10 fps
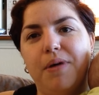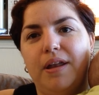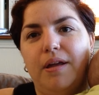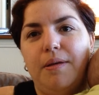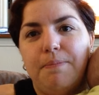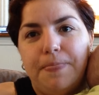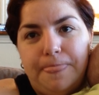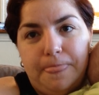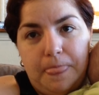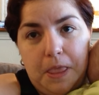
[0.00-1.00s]
But
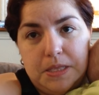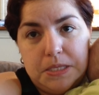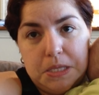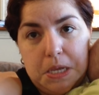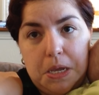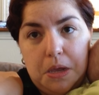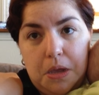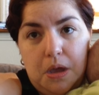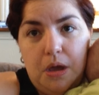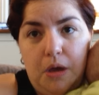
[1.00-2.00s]
let's see.
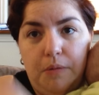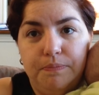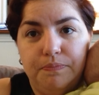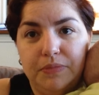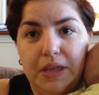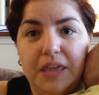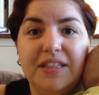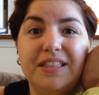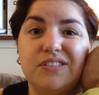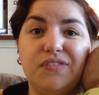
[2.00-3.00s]
I
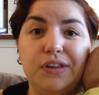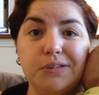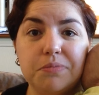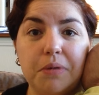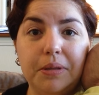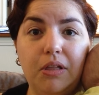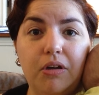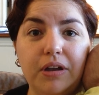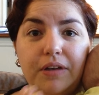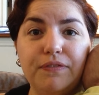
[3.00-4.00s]
think this video is probably long enough